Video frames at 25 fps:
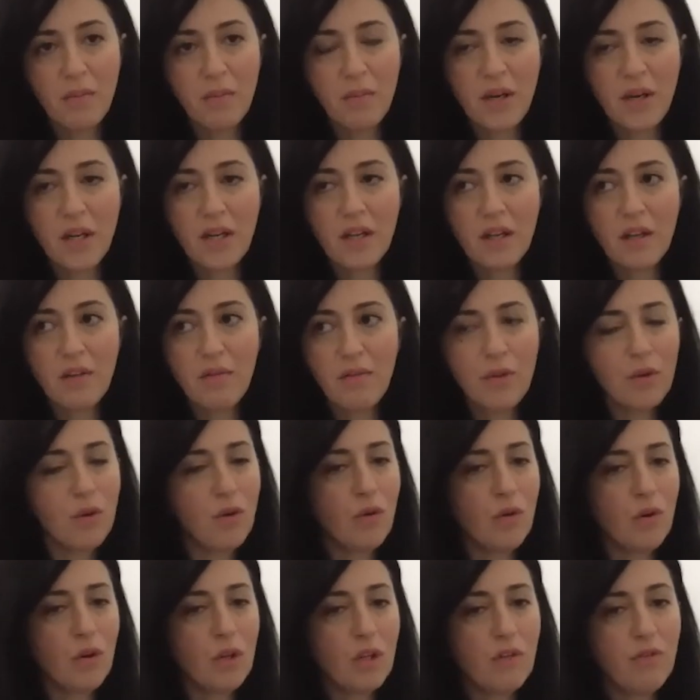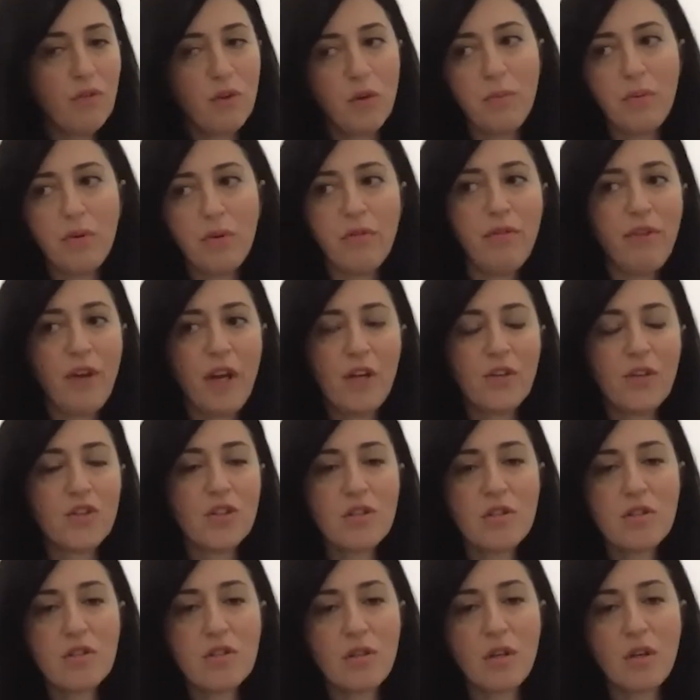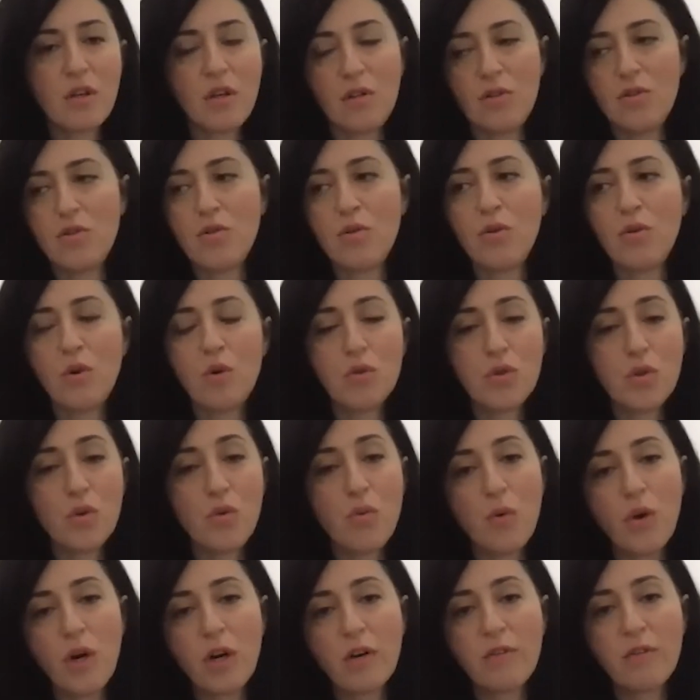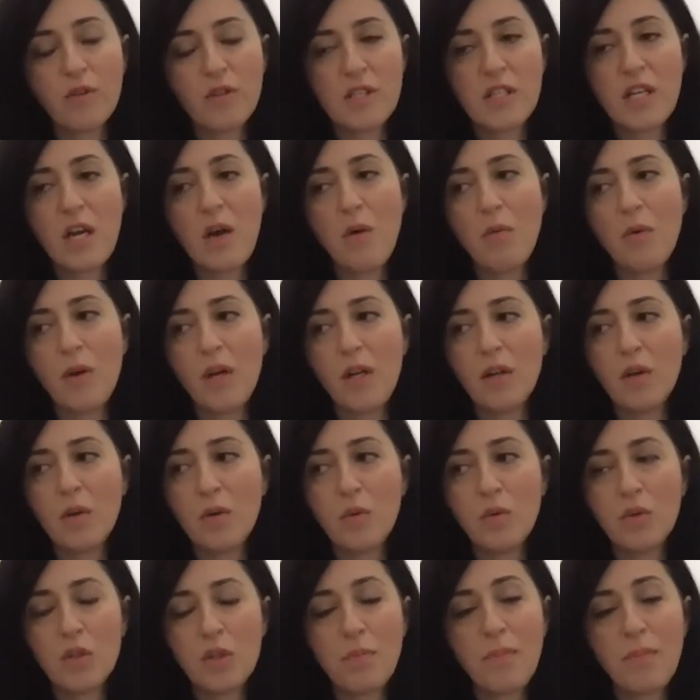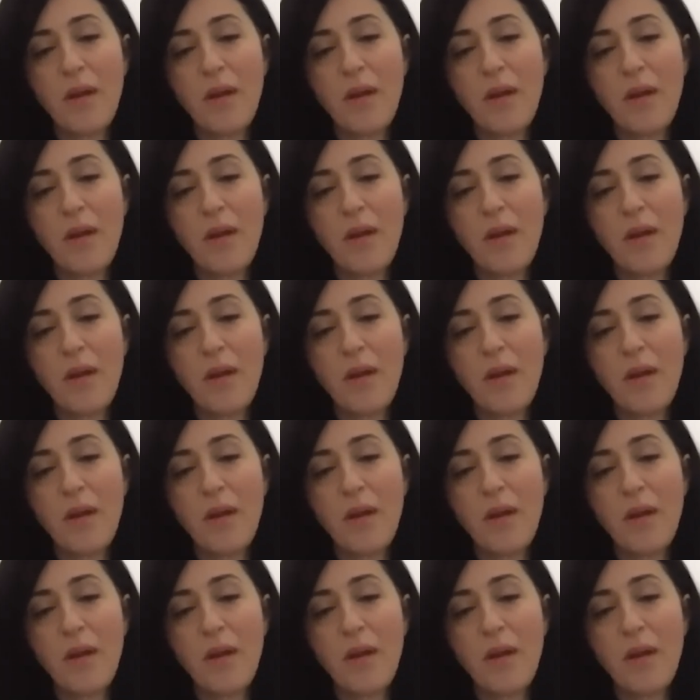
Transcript: But if you prefer just to go to work for someone who would